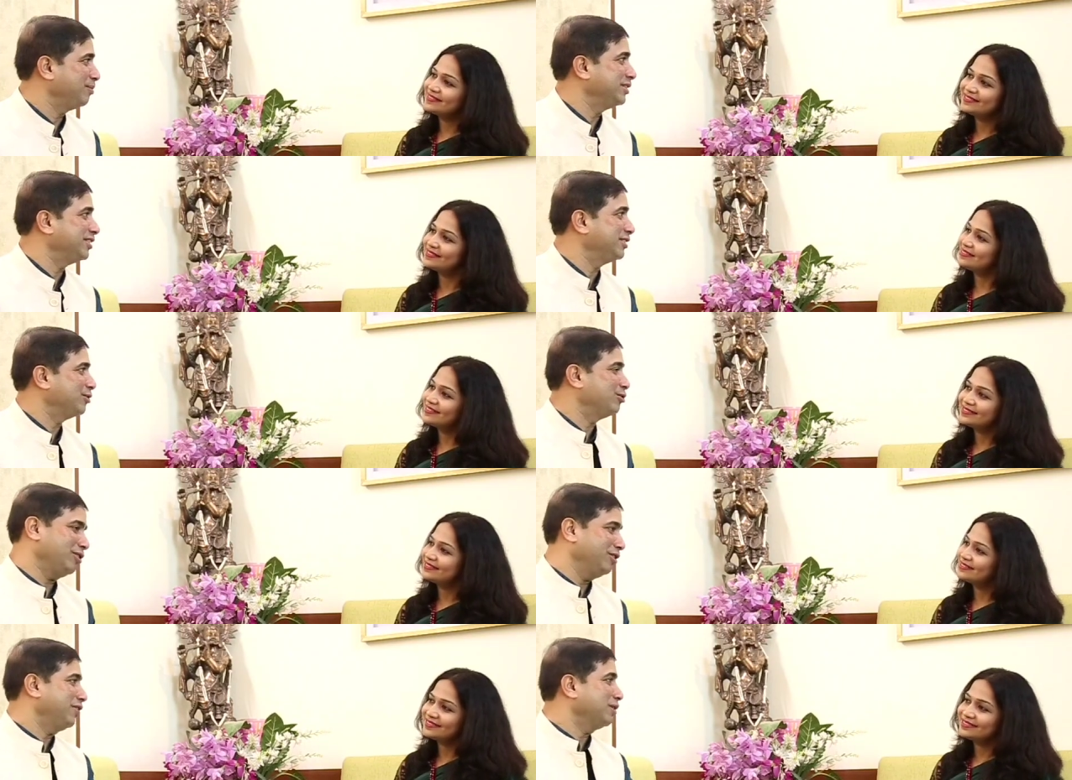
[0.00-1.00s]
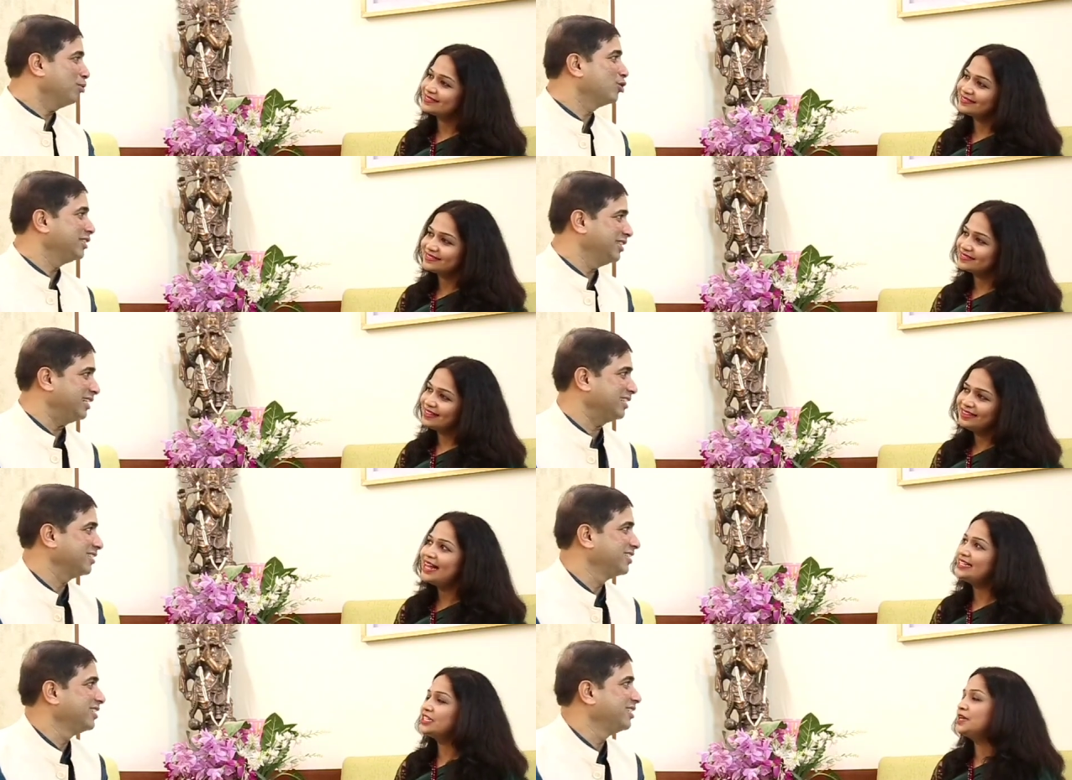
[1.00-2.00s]
Speaker 1: may say so. And in fact, more than that.
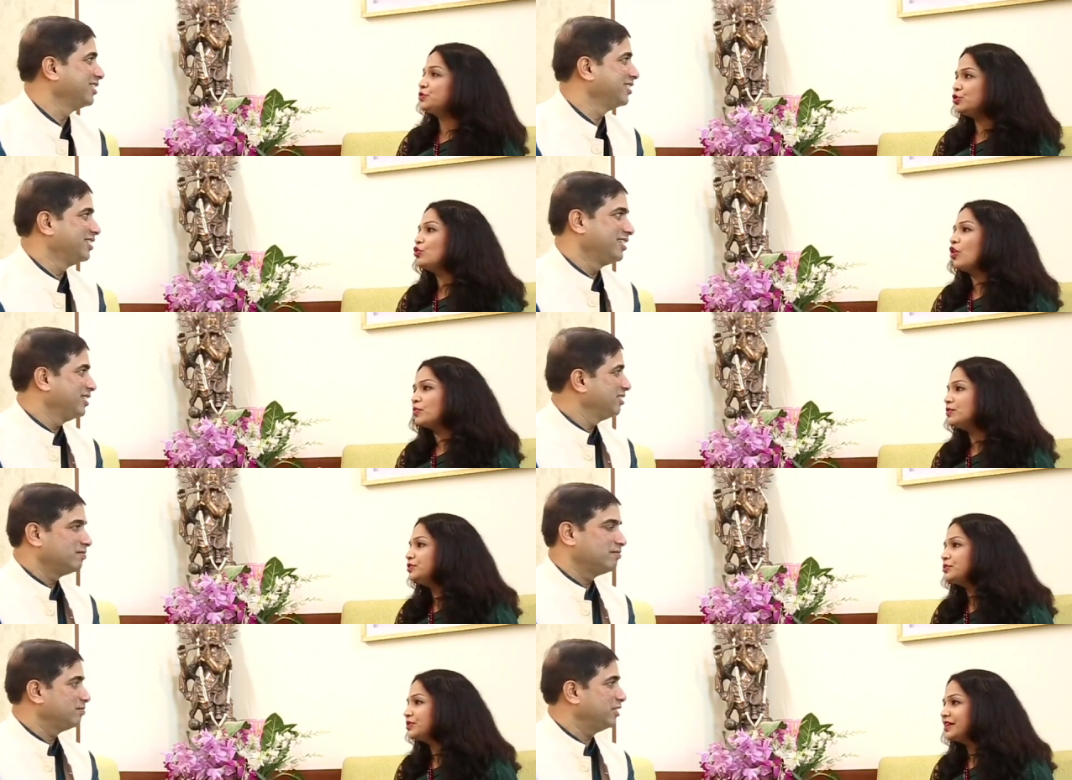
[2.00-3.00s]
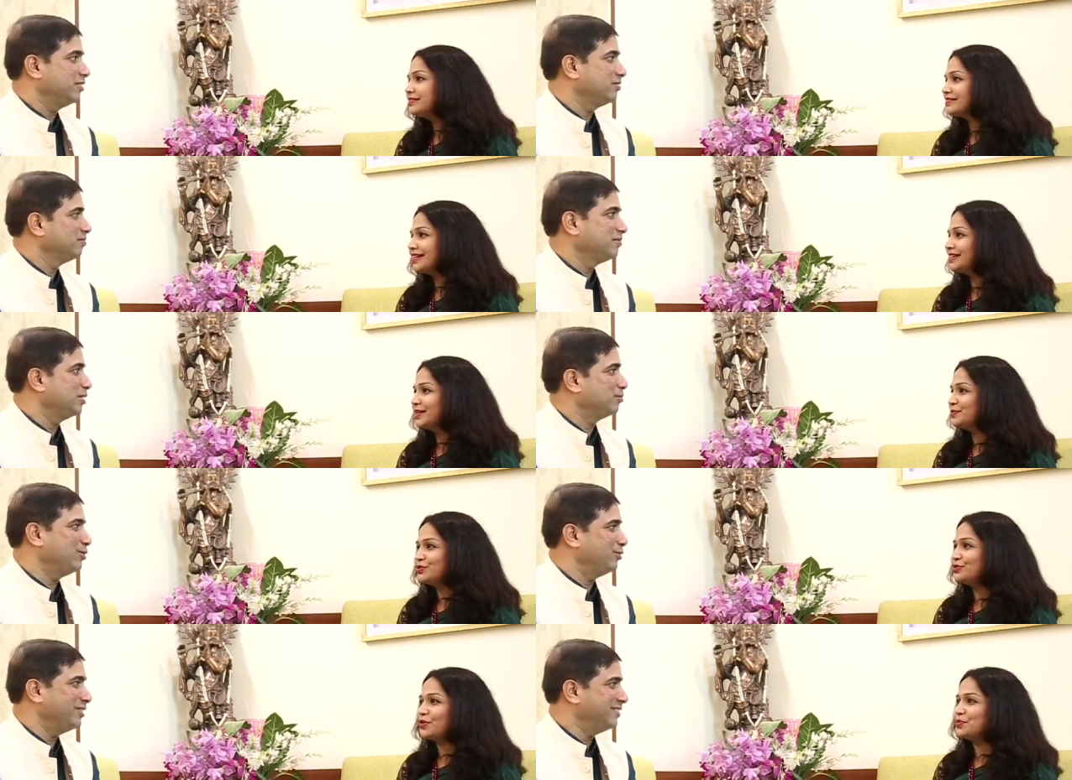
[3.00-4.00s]
And
Speaker 2: that keeps you normal too, na? Yeah. that
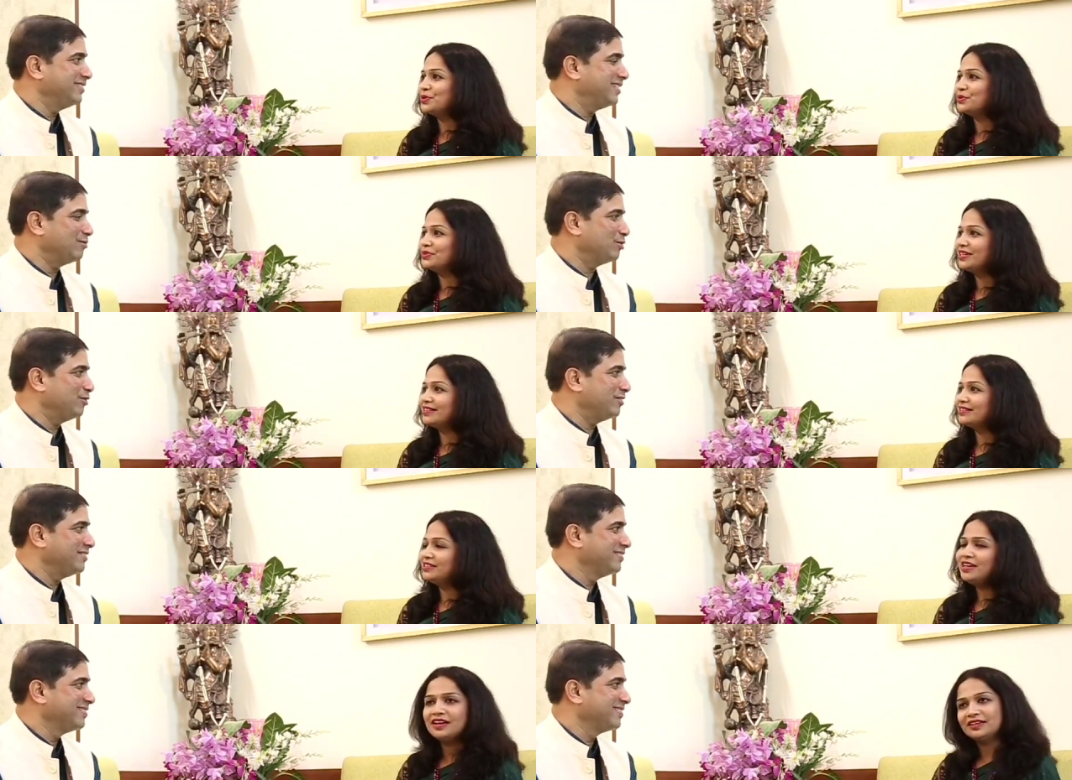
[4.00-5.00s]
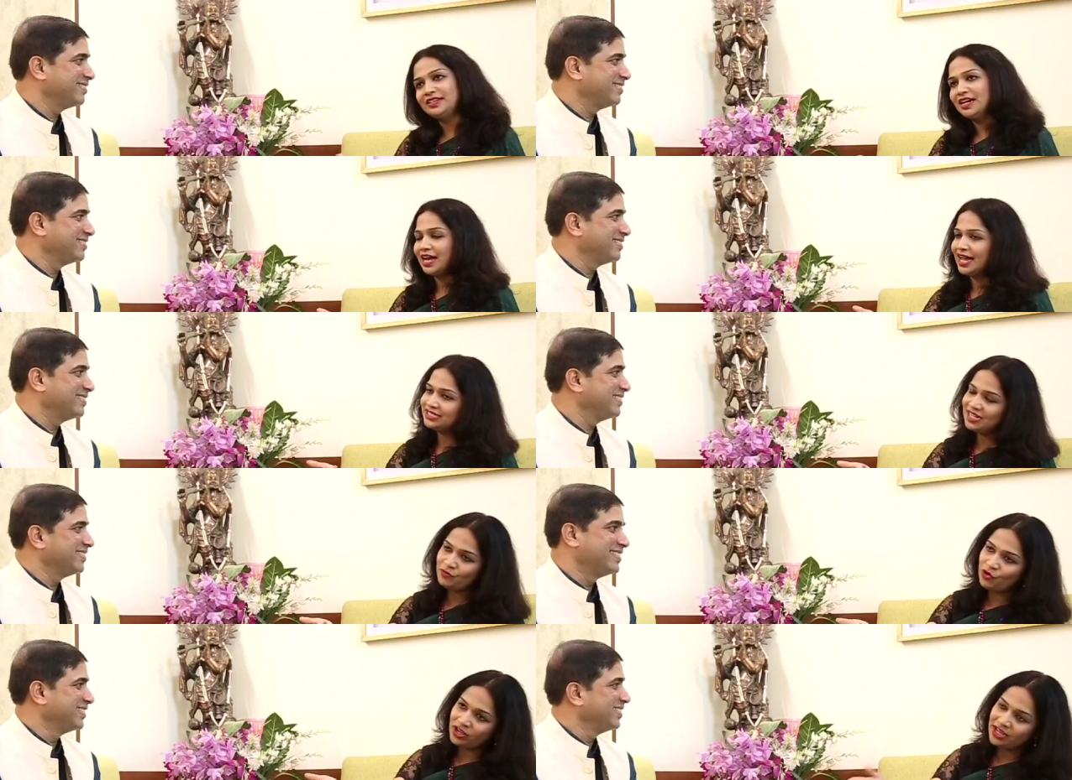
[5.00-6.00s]
keeps Absolutely. you normal too. Absolutely. That Yeah, yeah. as
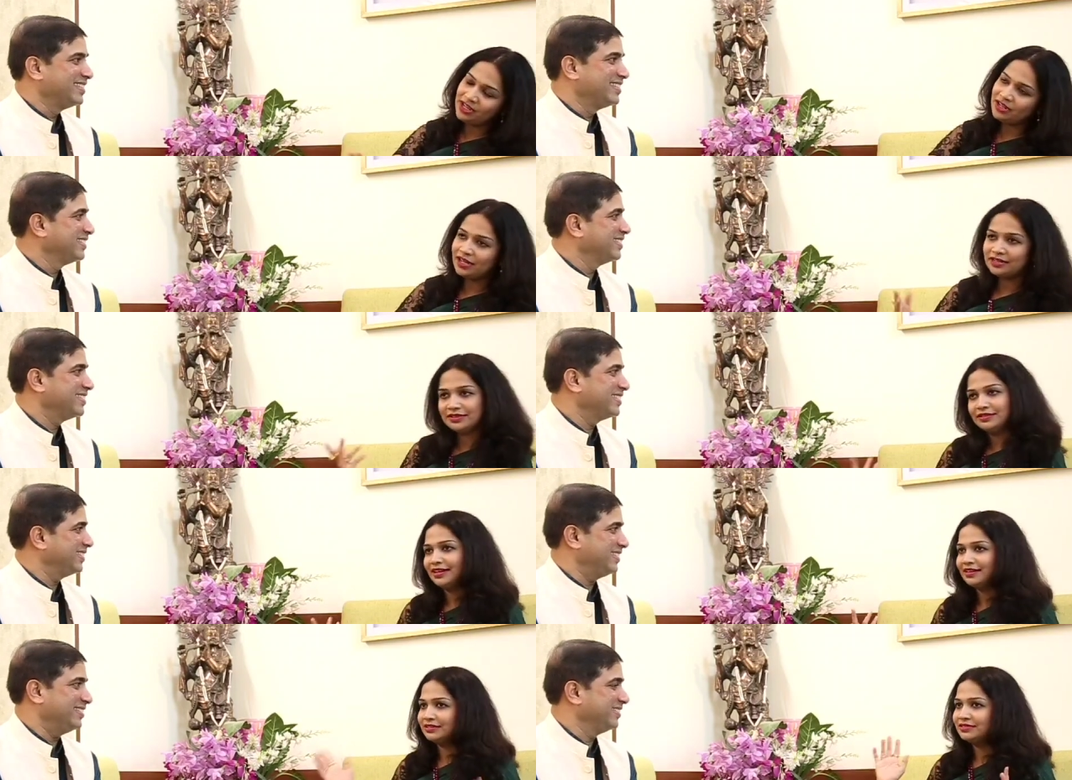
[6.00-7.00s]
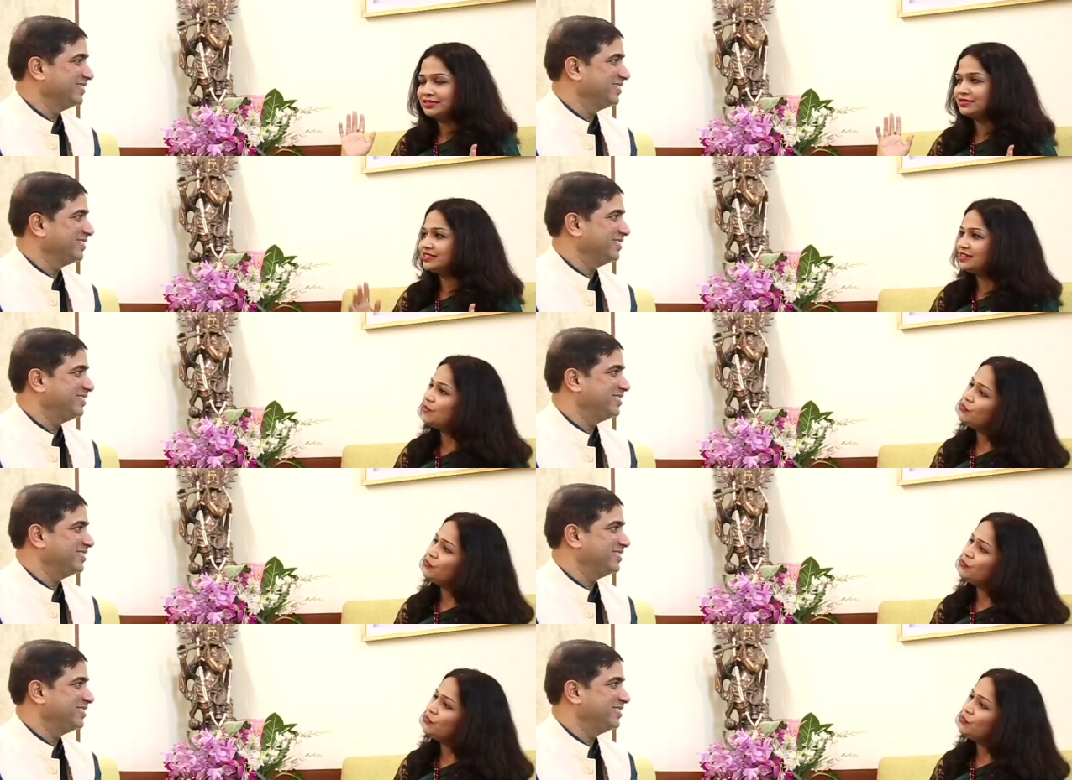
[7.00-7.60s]
I'm walking, that, yeah. the same